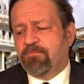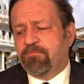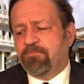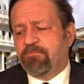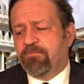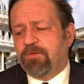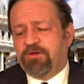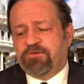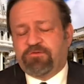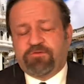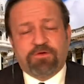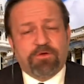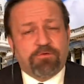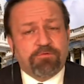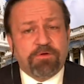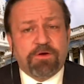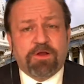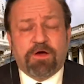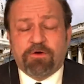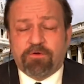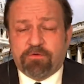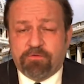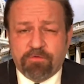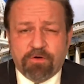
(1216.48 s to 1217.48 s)
my children
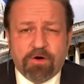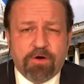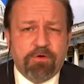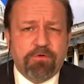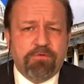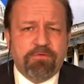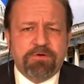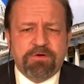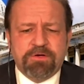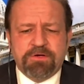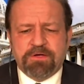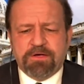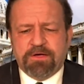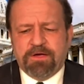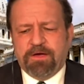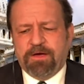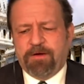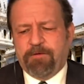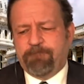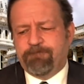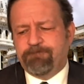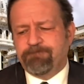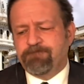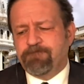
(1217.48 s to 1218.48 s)
are grown.
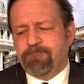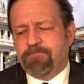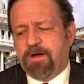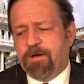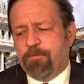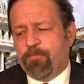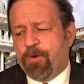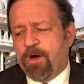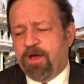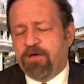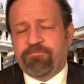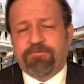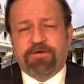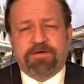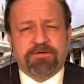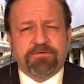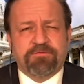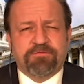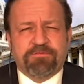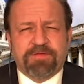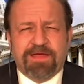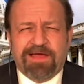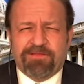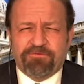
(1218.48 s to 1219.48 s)
Um, my wife
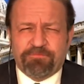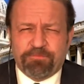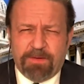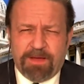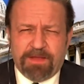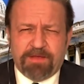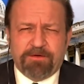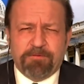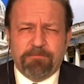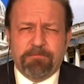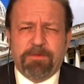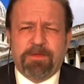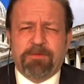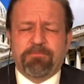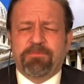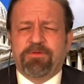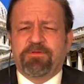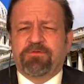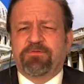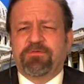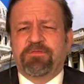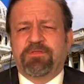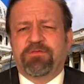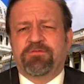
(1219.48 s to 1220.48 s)
understands my commitment
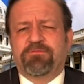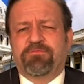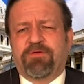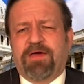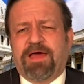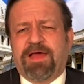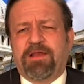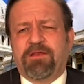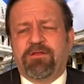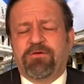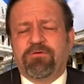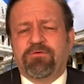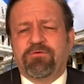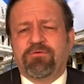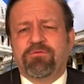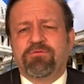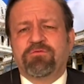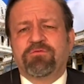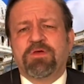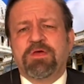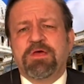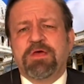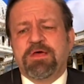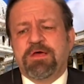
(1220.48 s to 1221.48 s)
to these
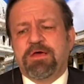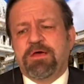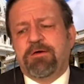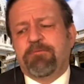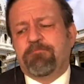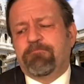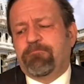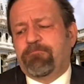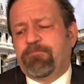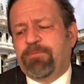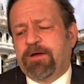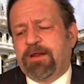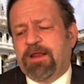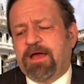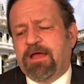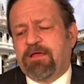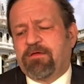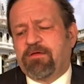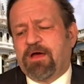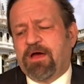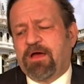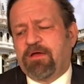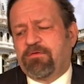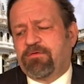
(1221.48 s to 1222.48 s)
values, but I,
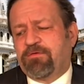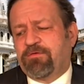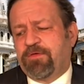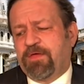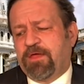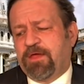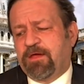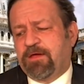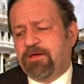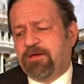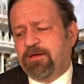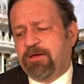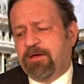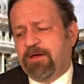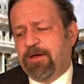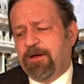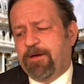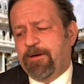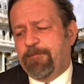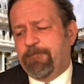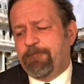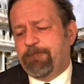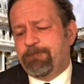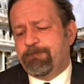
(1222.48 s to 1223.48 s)
I think
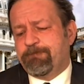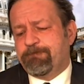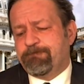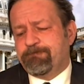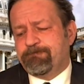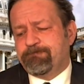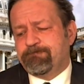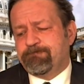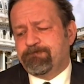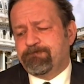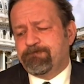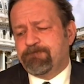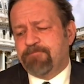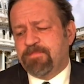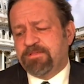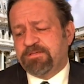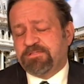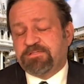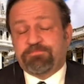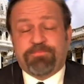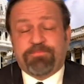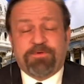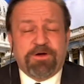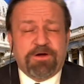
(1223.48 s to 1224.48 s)
um, the
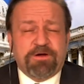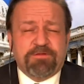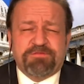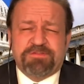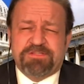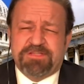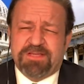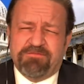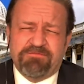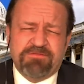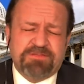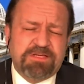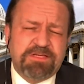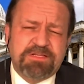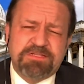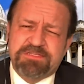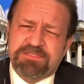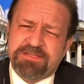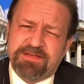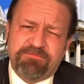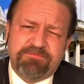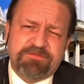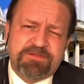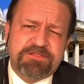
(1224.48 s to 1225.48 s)
spirit of
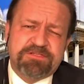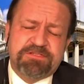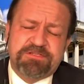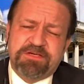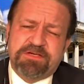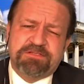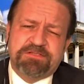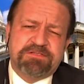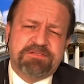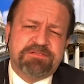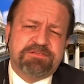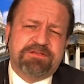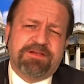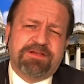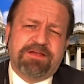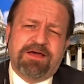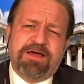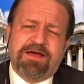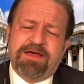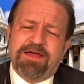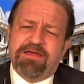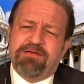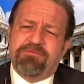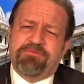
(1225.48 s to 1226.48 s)
1776 is
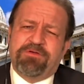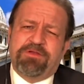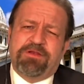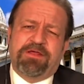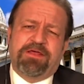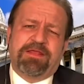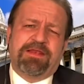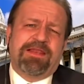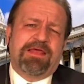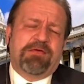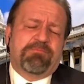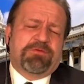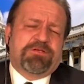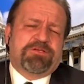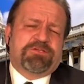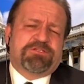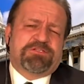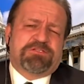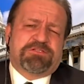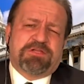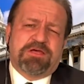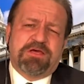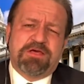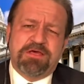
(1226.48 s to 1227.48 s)
alive. And, and let me
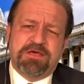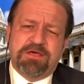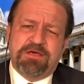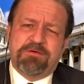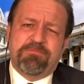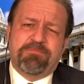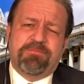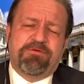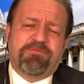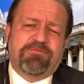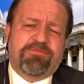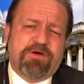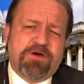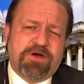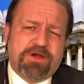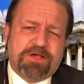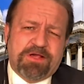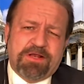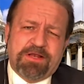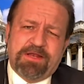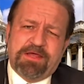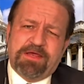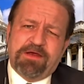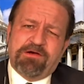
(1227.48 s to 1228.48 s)
just be very
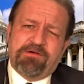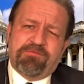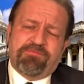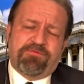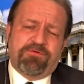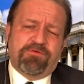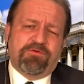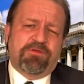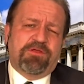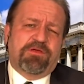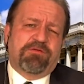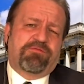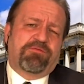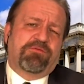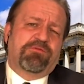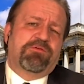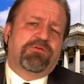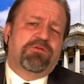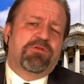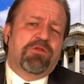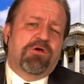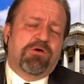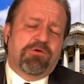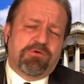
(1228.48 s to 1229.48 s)
clear if you if you
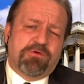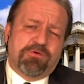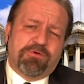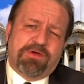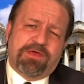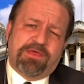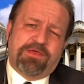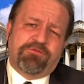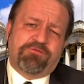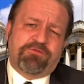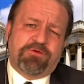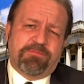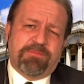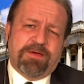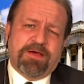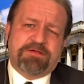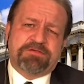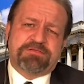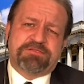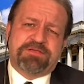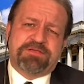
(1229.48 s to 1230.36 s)
know your history about